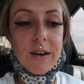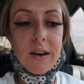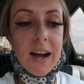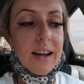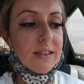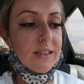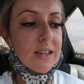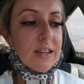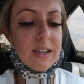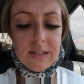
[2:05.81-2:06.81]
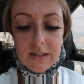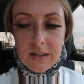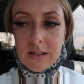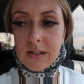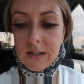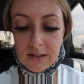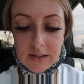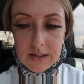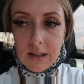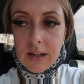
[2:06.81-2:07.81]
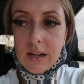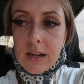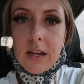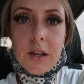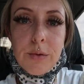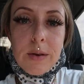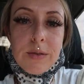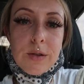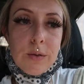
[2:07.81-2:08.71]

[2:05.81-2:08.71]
We are at the Assistance League thrift